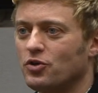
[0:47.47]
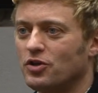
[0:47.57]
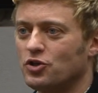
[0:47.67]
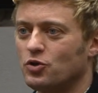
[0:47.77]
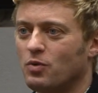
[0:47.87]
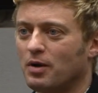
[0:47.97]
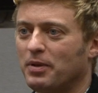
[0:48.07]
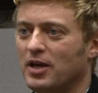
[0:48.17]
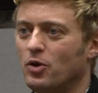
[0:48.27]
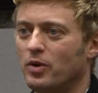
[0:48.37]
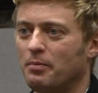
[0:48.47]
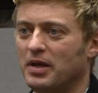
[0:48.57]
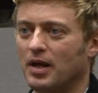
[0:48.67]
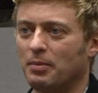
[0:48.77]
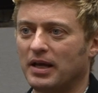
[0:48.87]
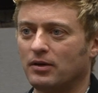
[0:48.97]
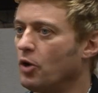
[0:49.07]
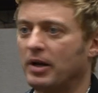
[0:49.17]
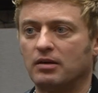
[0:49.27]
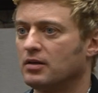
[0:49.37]
that you'd want to play, who would it be?" I'm like,
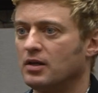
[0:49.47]
"Nobody.